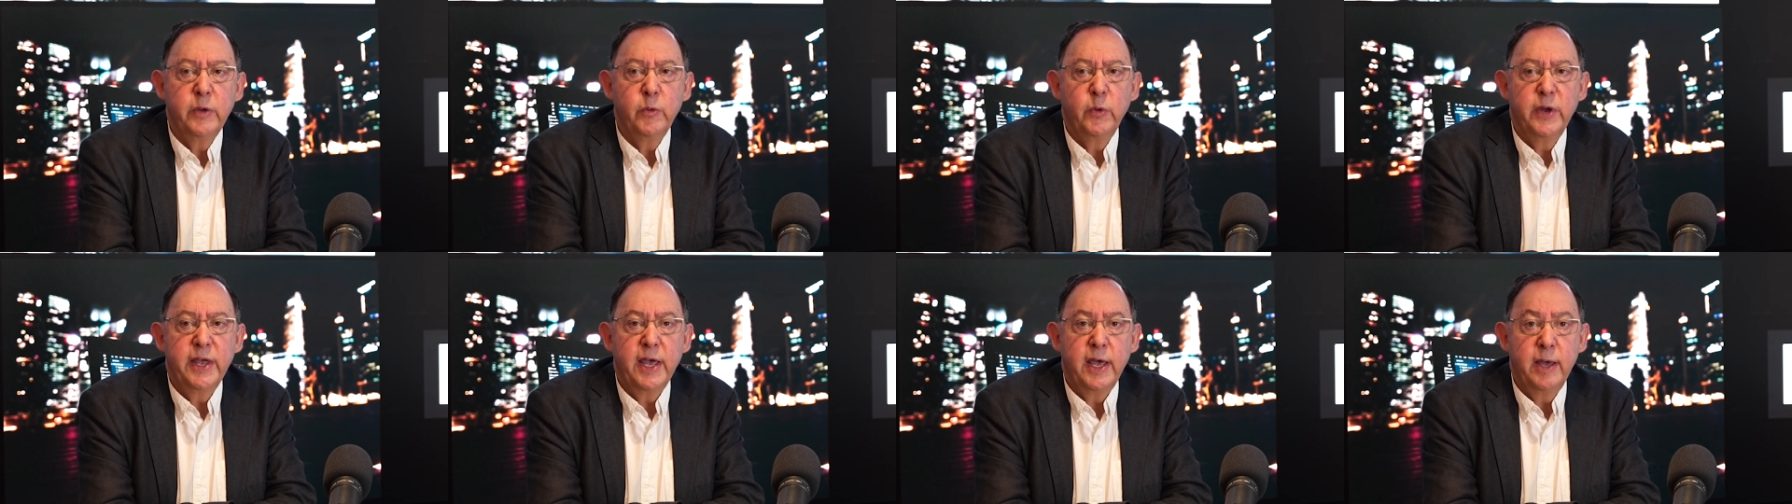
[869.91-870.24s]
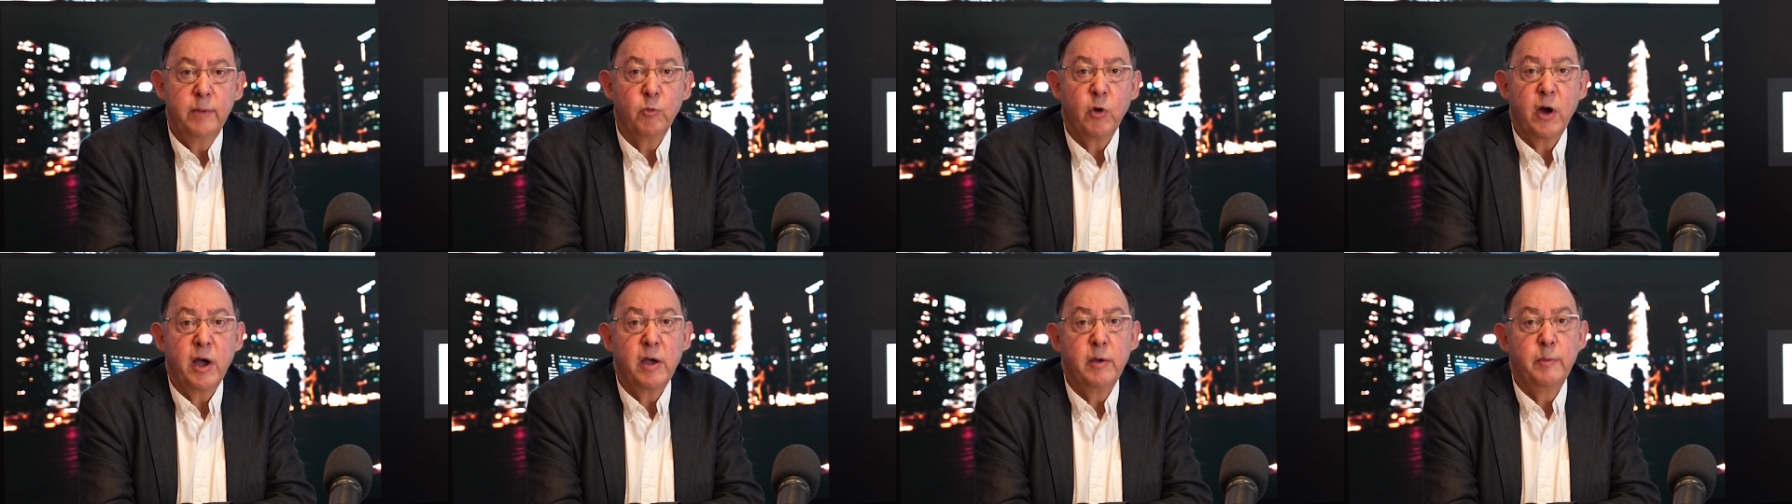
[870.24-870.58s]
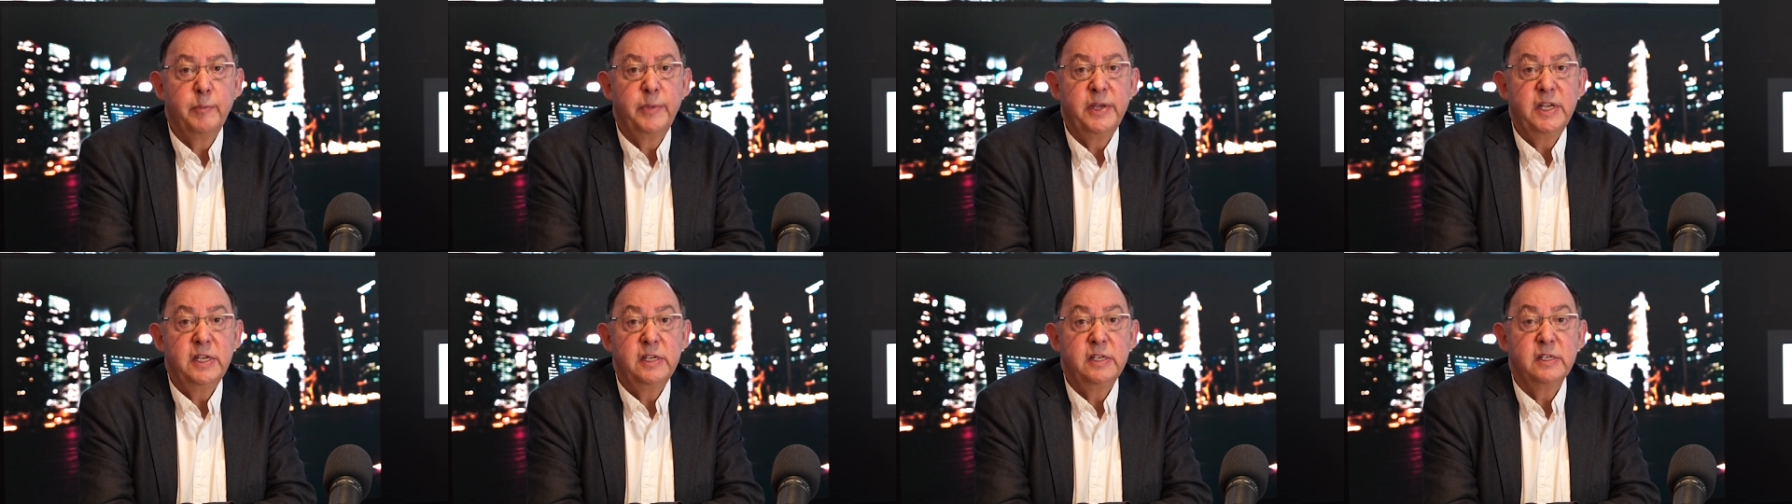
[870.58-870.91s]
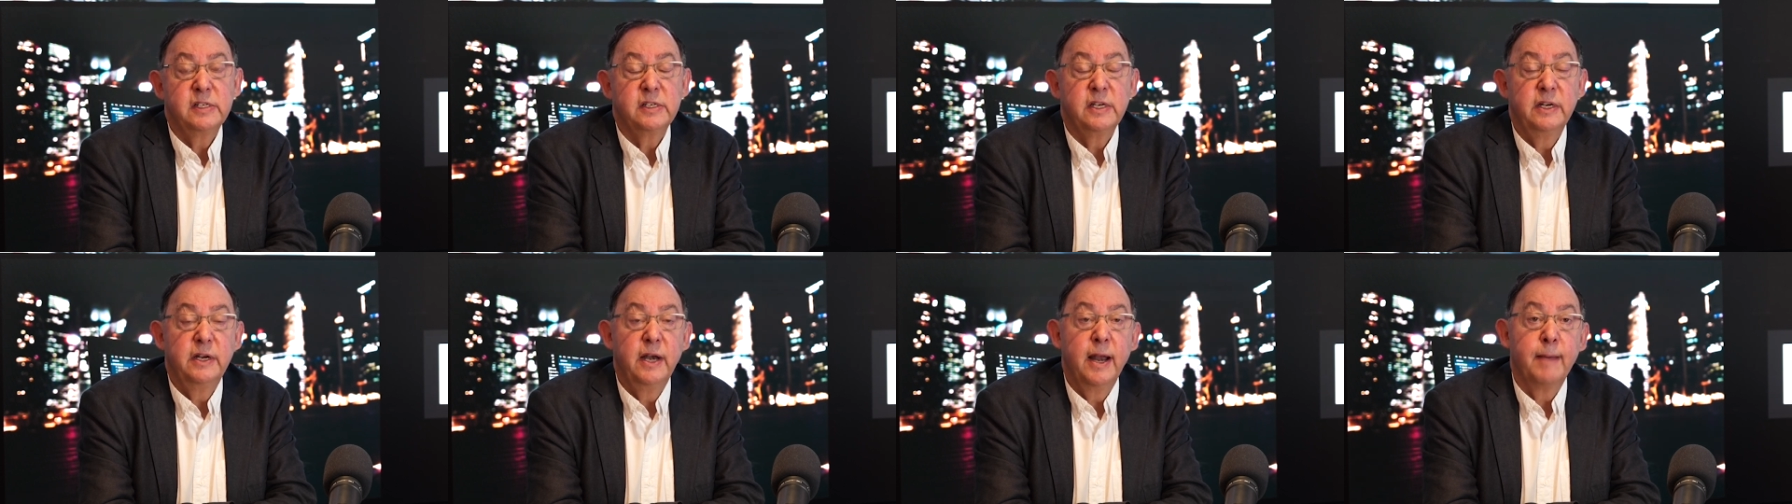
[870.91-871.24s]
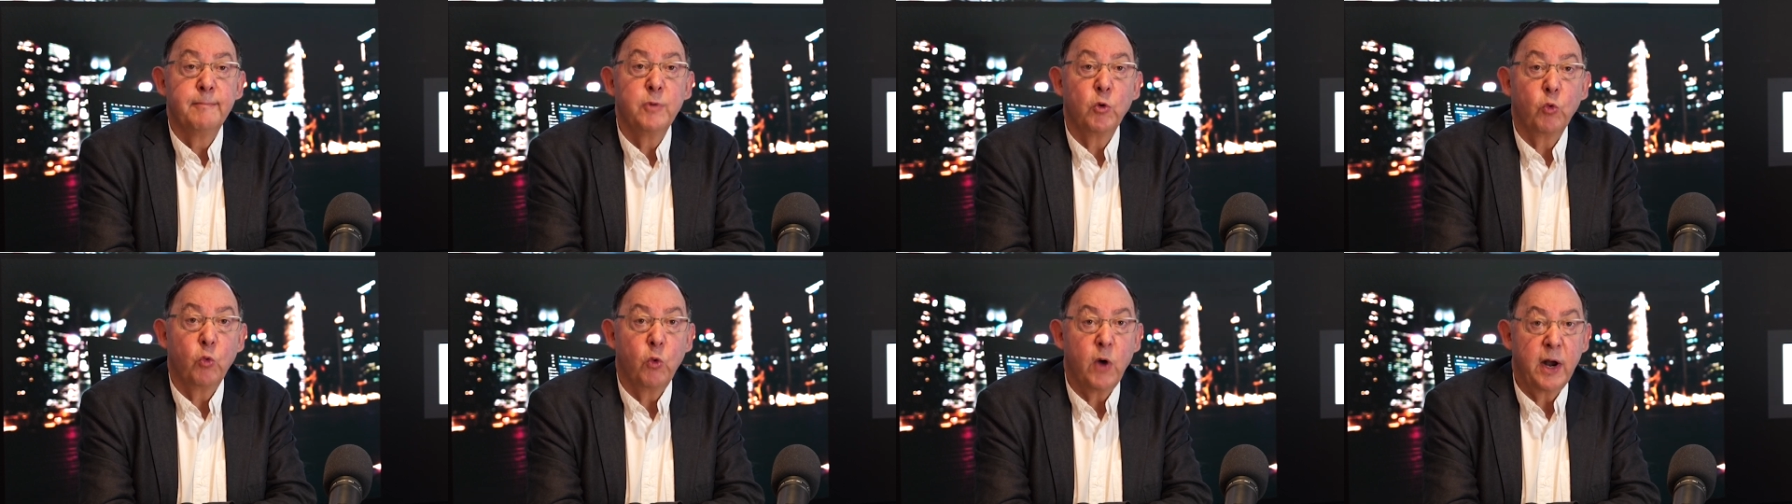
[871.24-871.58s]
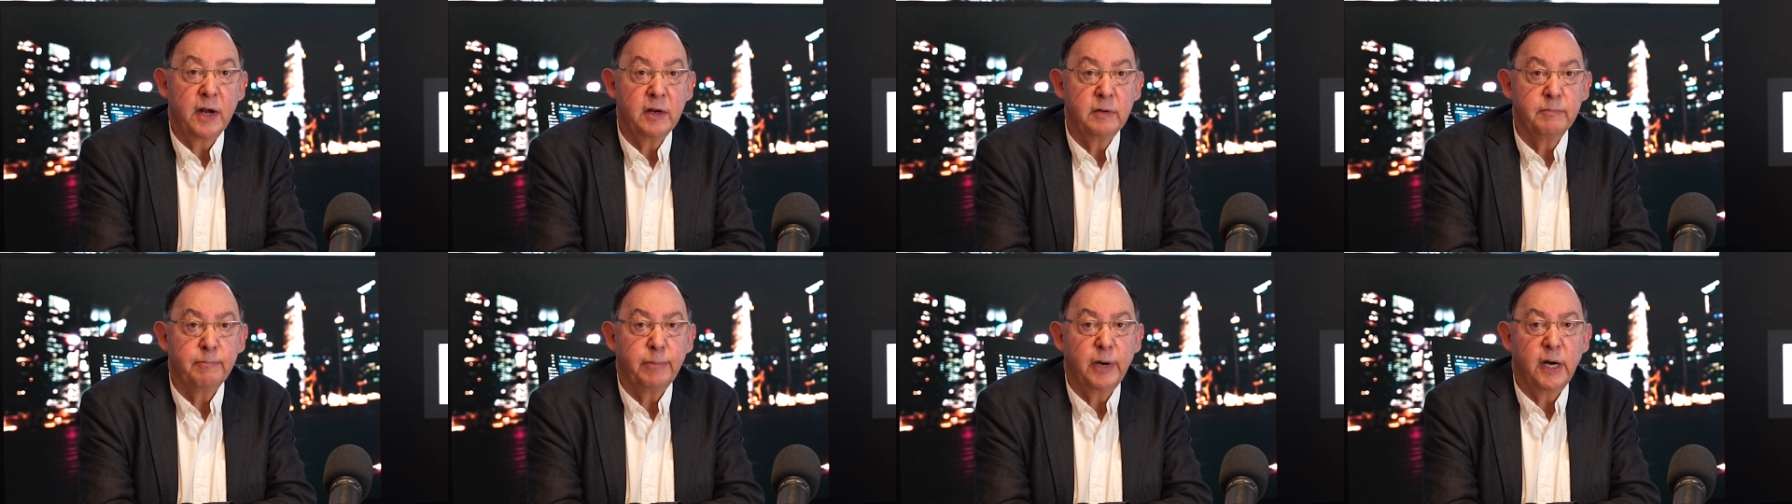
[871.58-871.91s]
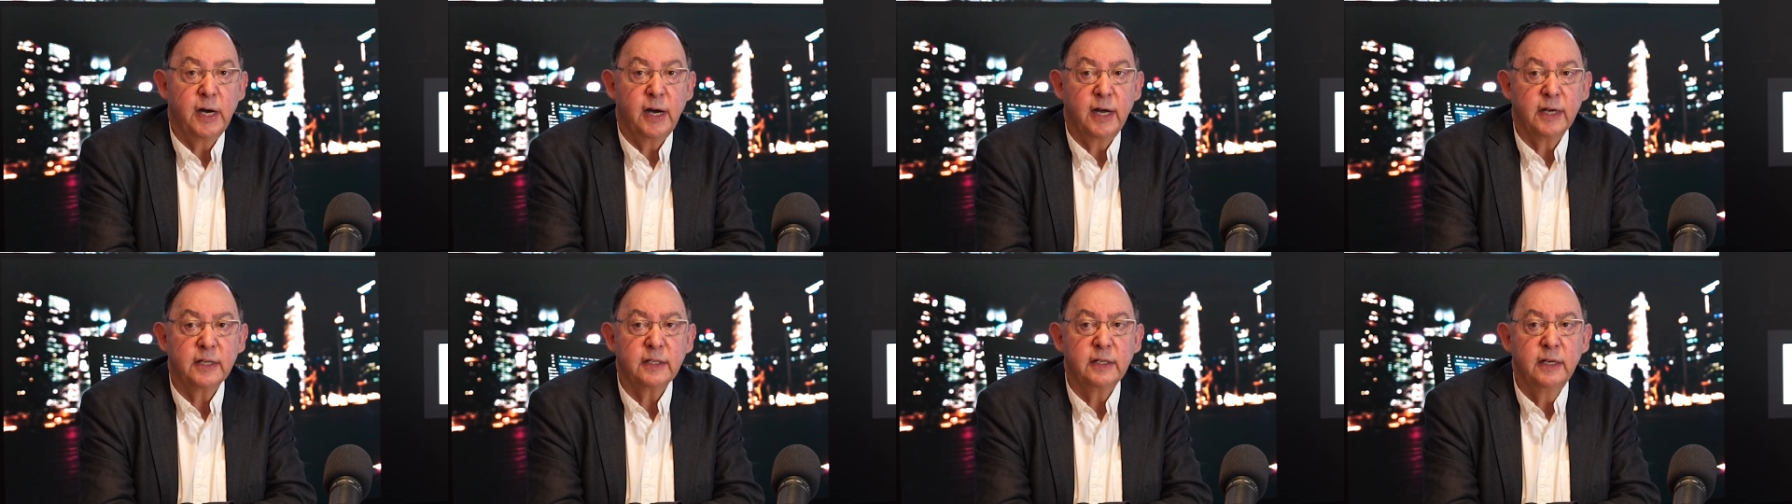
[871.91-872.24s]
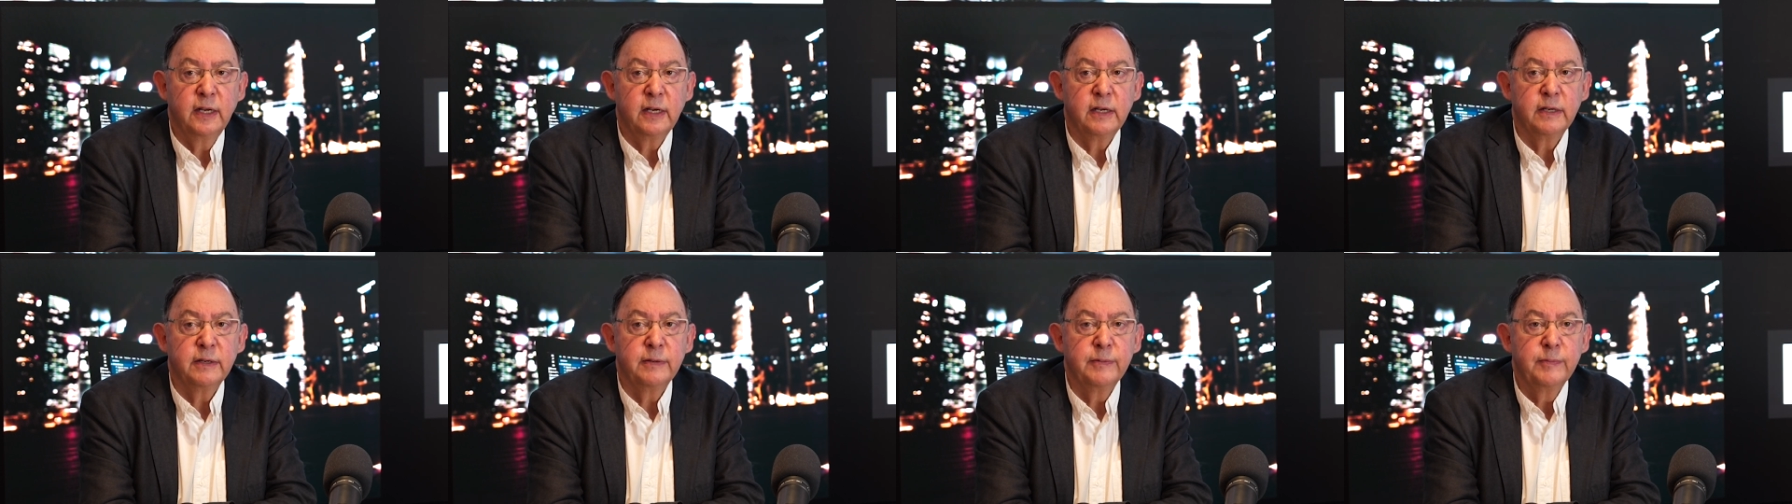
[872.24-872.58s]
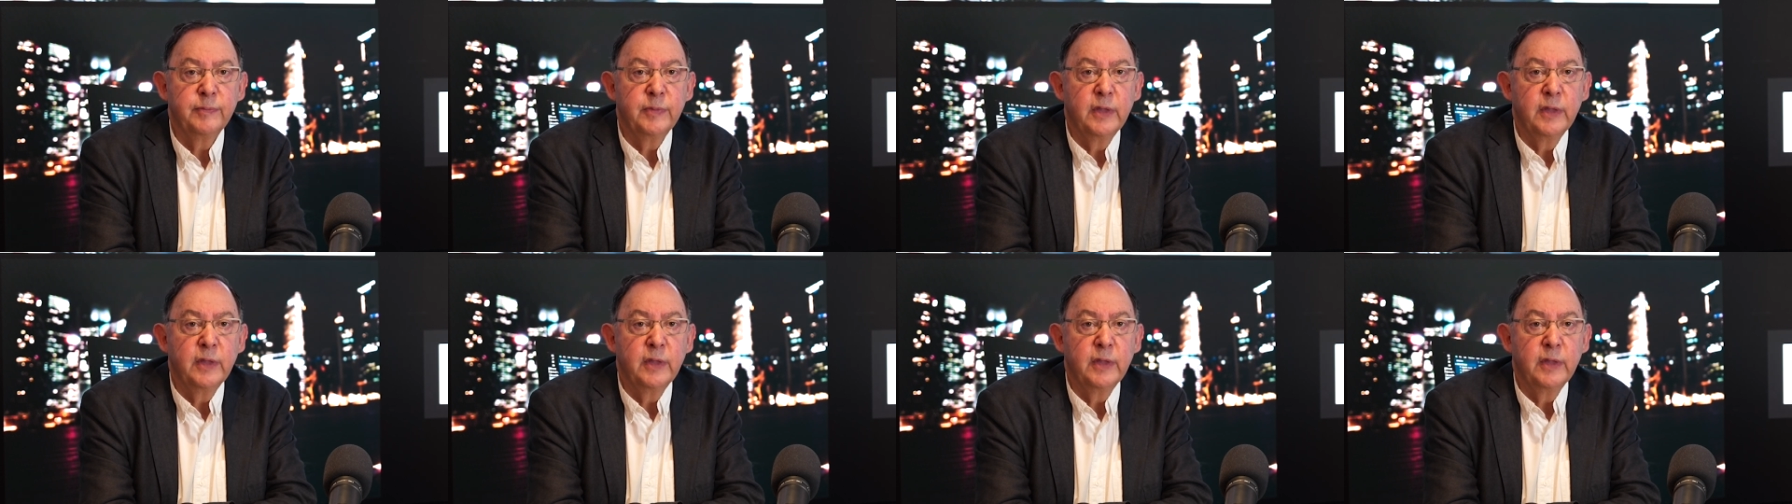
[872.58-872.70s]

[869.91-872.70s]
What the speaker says: We're MYOB's number one partner.